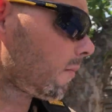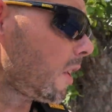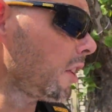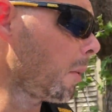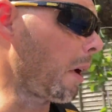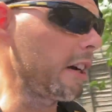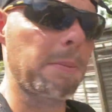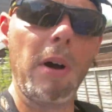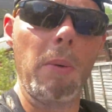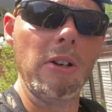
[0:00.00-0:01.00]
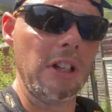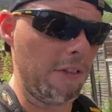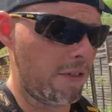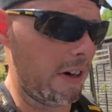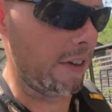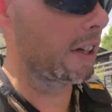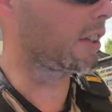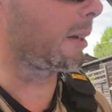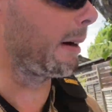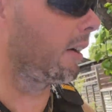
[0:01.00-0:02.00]
Don't worry, this part won't take forever. It's
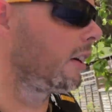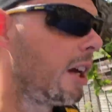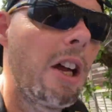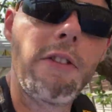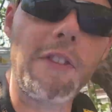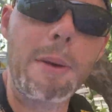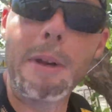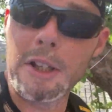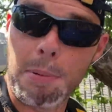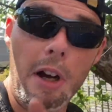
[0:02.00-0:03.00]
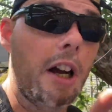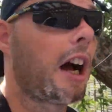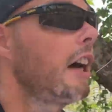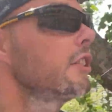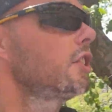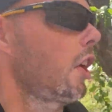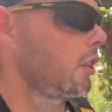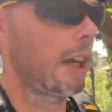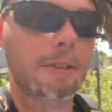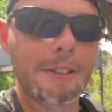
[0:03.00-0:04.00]
only about 15 minutes per cut, so
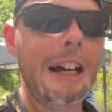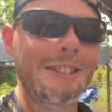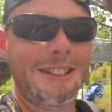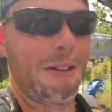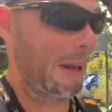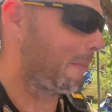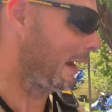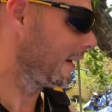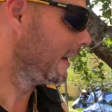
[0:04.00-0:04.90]
yeah, it's not that bad.